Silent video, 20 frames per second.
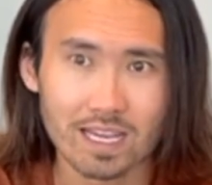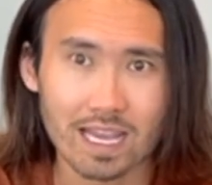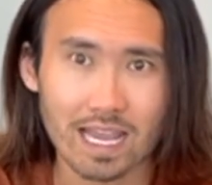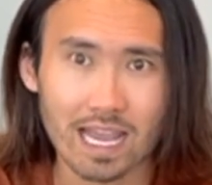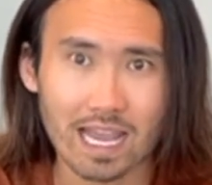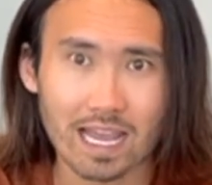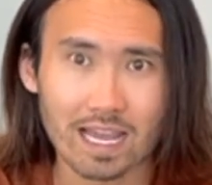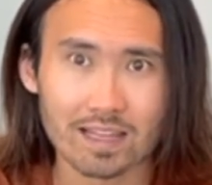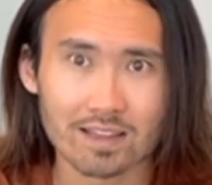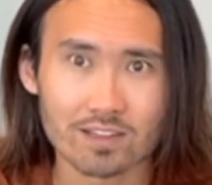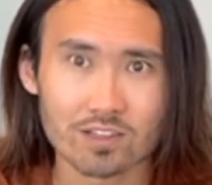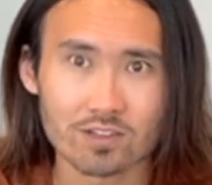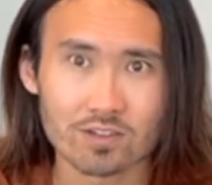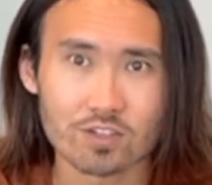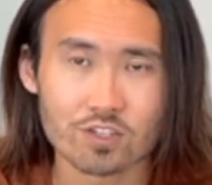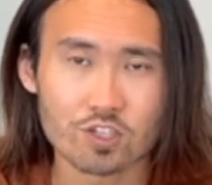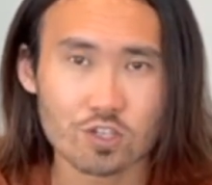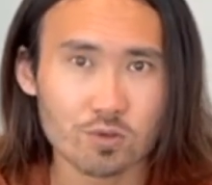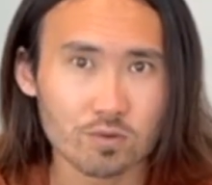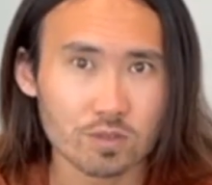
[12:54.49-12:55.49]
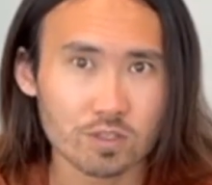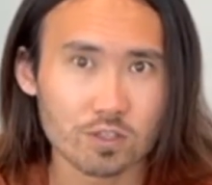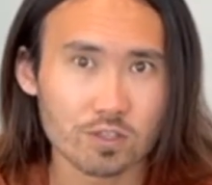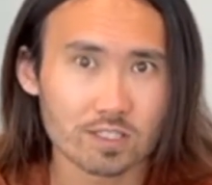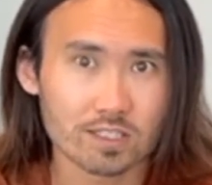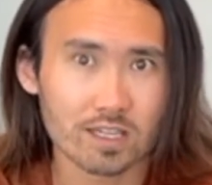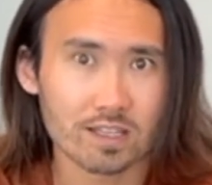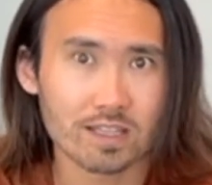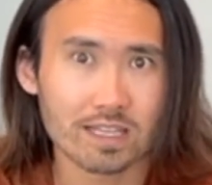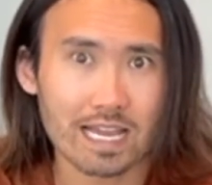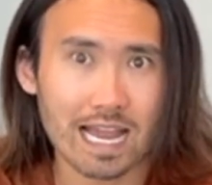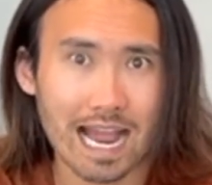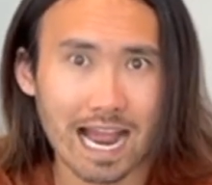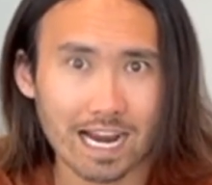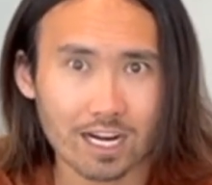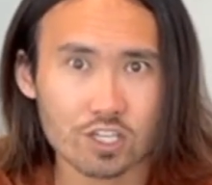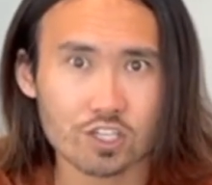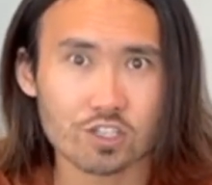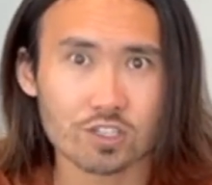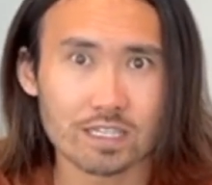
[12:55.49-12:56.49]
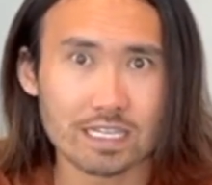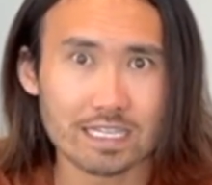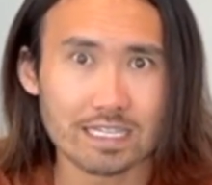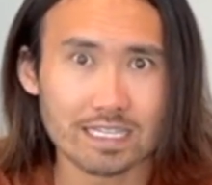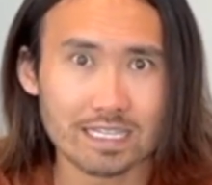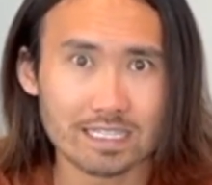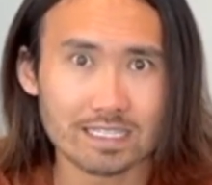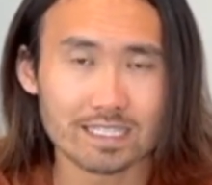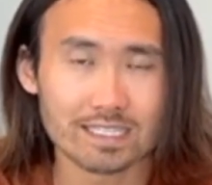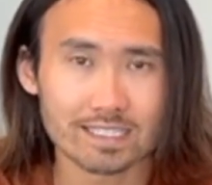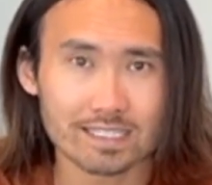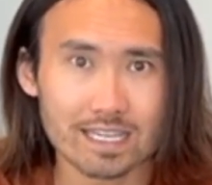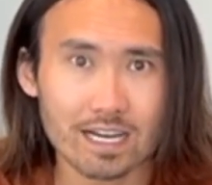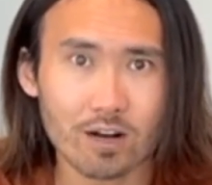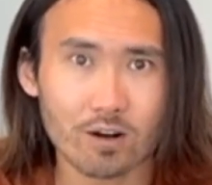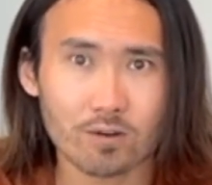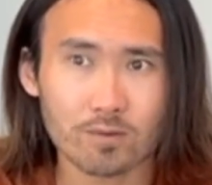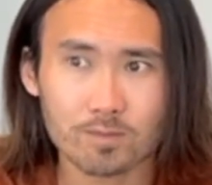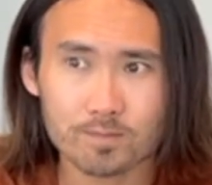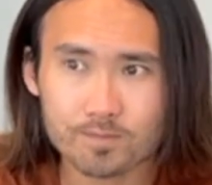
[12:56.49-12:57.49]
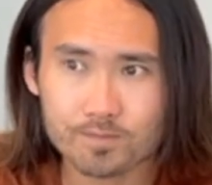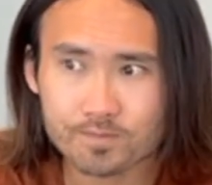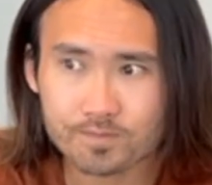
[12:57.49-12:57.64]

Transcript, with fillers: And shoot, you suddenly actually need to sell